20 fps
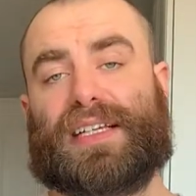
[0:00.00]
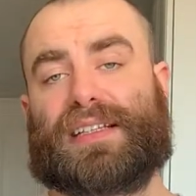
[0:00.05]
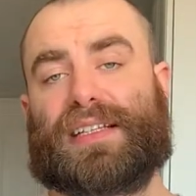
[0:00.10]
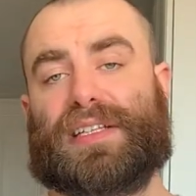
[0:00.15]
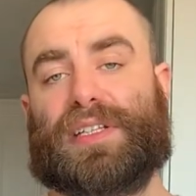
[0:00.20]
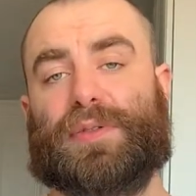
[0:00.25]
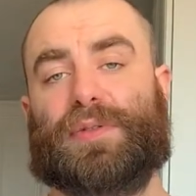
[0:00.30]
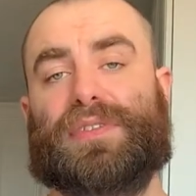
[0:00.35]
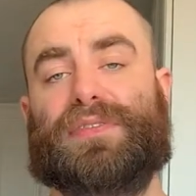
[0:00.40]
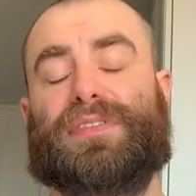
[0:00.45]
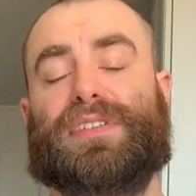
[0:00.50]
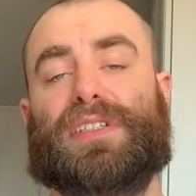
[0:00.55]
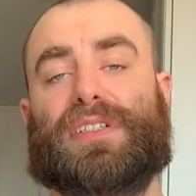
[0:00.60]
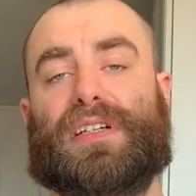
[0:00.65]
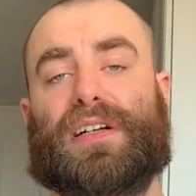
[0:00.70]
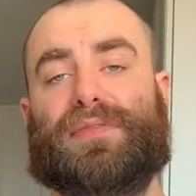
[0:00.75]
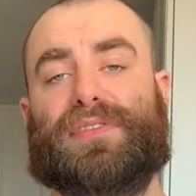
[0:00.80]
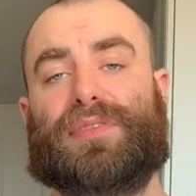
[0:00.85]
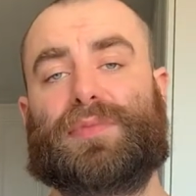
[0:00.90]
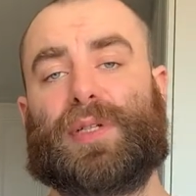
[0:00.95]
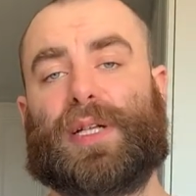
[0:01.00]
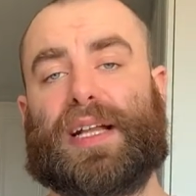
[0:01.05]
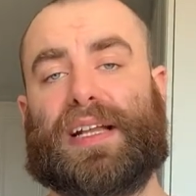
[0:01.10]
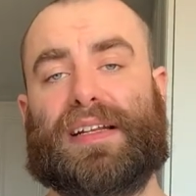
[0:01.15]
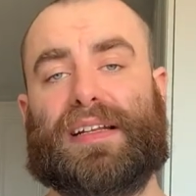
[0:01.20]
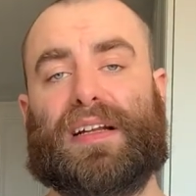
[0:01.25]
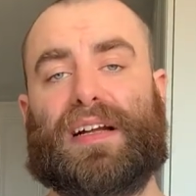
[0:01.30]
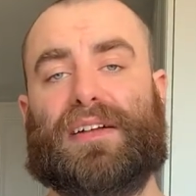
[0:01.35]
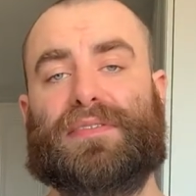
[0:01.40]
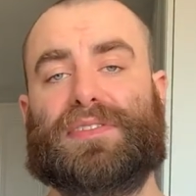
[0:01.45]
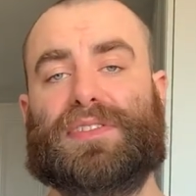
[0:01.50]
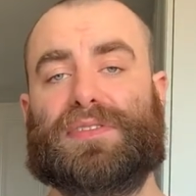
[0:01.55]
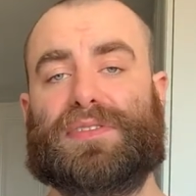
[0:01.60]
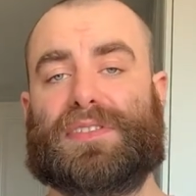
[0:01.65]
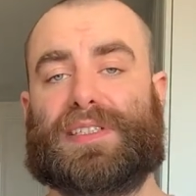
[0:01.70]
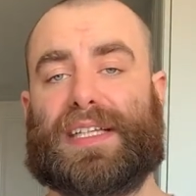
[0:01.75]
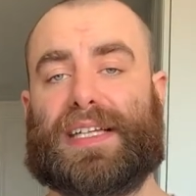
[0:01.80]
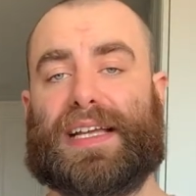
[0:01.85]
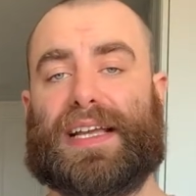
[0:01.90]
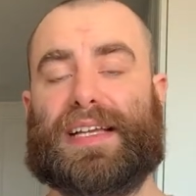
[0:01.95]
that you would feel comfortable handing off to,
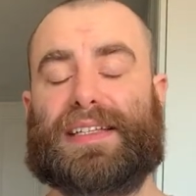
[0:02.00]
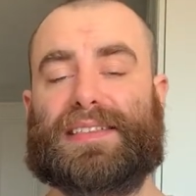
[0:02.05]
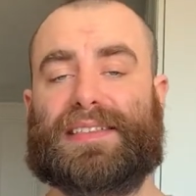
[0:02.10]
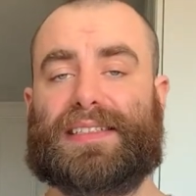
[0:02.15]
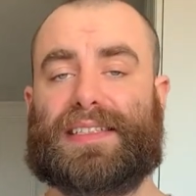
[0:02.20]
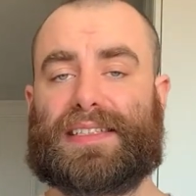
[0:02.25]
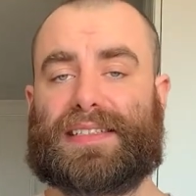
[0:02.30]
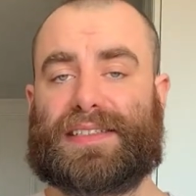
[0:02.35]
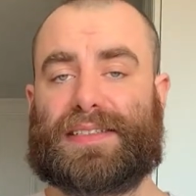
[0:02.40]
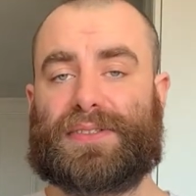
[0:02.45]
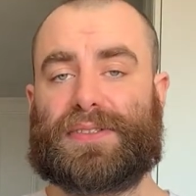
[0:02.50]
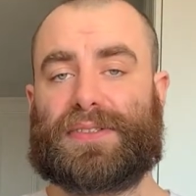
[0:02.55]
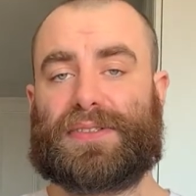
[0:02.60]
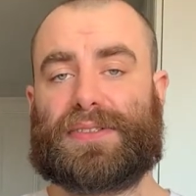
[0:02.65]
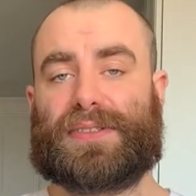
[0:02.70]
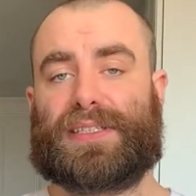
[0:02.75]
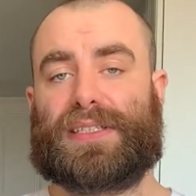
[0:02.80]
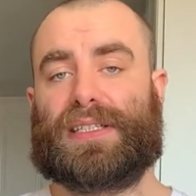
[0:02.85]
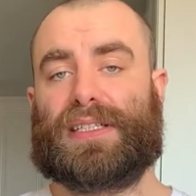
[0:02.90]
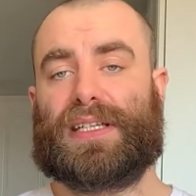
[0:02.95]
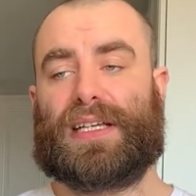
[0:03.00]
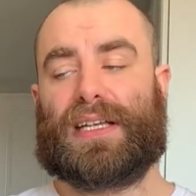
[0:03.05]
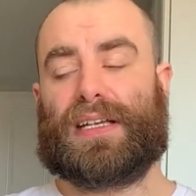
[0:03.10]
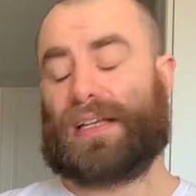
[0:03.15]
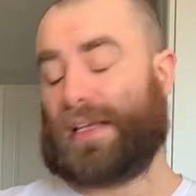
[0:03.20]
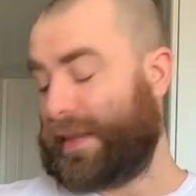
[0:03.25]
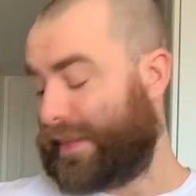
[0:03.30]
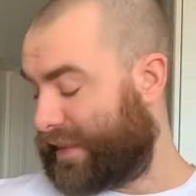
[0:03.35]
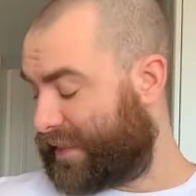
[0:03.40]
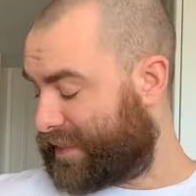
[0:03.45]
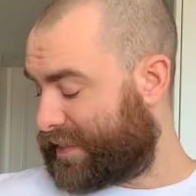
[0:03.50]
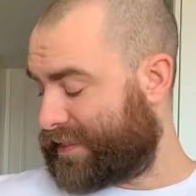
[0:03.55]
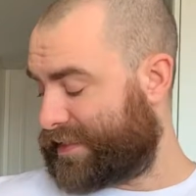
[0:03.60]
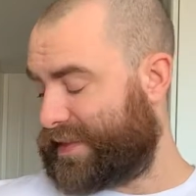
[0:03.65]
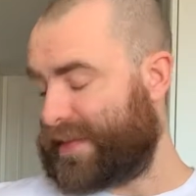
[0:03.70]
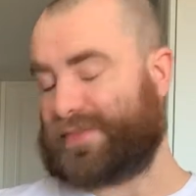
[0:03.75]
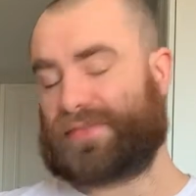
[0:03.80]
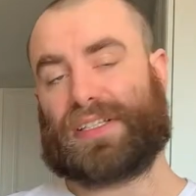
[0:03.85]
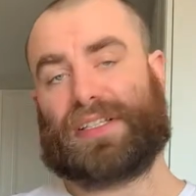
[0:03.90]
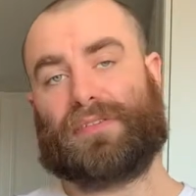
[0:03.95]
say, a 6-year-old, this is
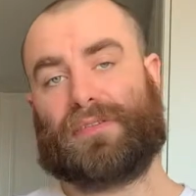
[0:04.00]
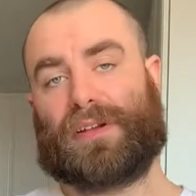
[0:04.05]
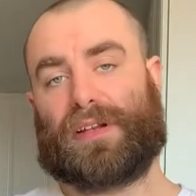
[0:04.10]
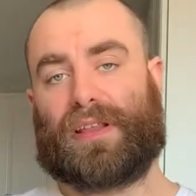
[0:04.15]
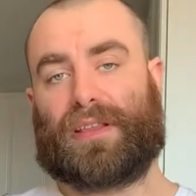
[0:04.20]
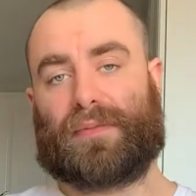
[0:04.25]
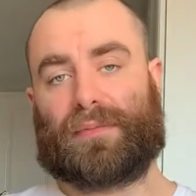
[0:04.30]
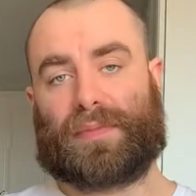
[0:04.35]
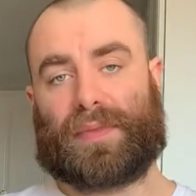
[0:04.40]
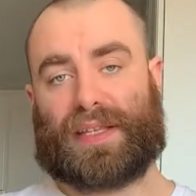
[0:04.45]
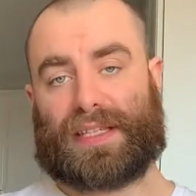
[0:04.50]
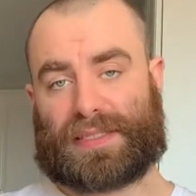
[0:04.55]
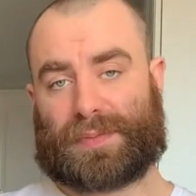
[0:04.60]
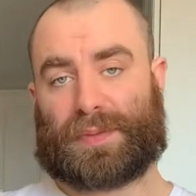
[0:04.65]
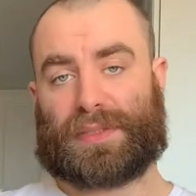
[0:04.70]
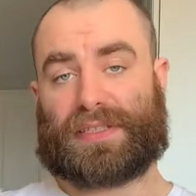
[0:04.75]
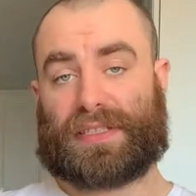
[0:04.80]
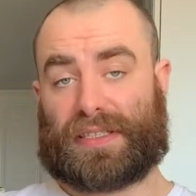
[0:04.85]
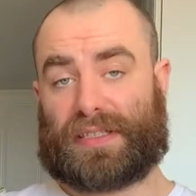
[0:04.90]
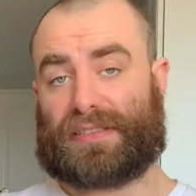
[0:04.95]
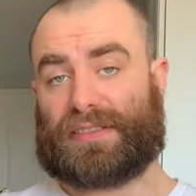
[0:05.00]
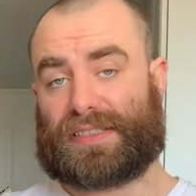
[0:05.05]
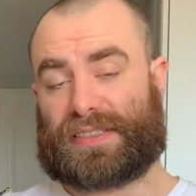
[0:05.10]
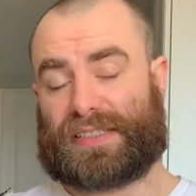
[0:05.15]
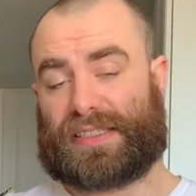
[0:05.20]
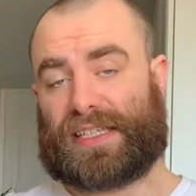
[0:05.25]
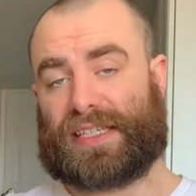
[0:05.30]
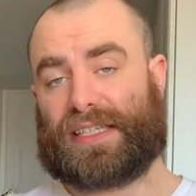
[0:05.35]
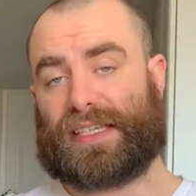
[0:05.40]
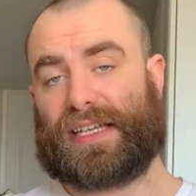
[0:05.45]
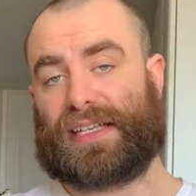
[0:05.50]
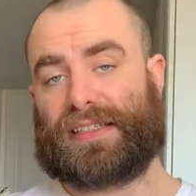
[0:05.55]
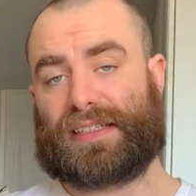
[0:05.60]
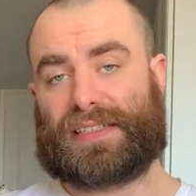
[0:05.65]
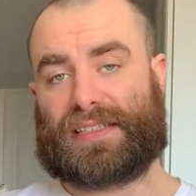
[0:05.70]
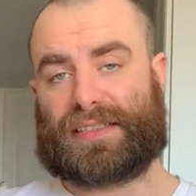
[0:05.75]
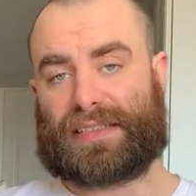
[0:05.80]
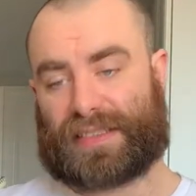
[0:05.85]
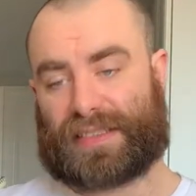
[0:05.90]
definitely one of them. This particular snake, at least.